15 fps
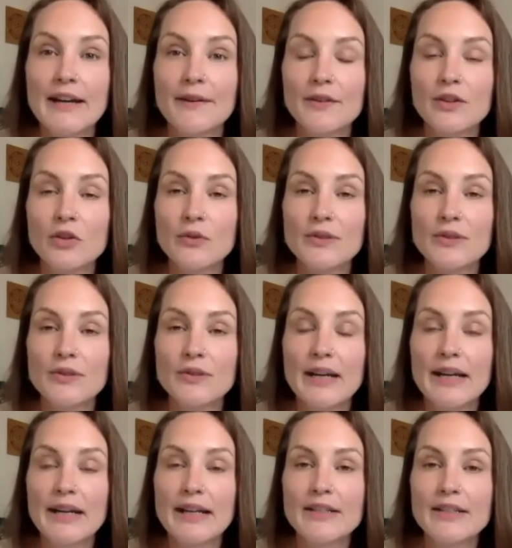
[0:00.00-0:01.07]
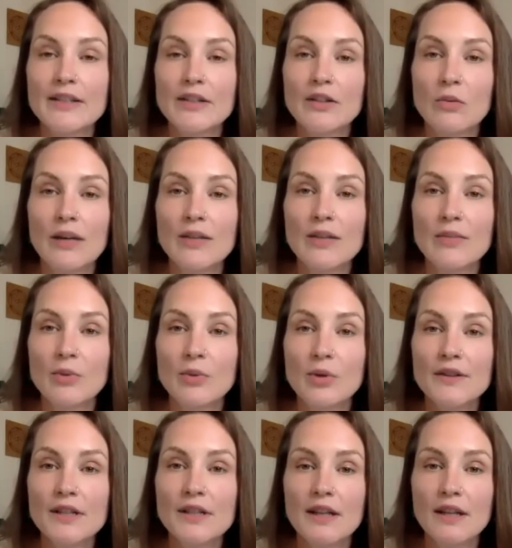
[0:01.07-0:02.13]
use my little
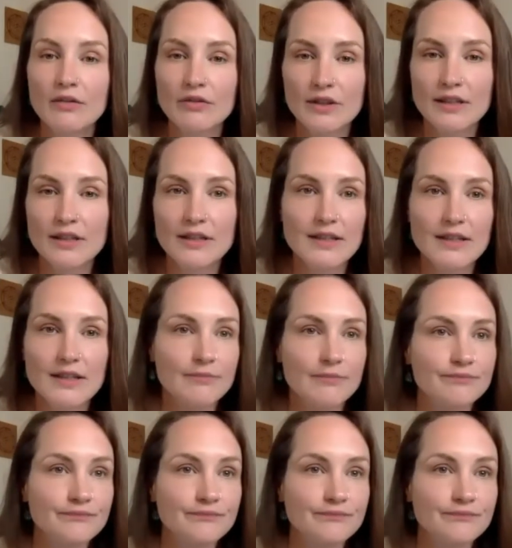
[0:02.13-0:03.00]
whiteboard here for this.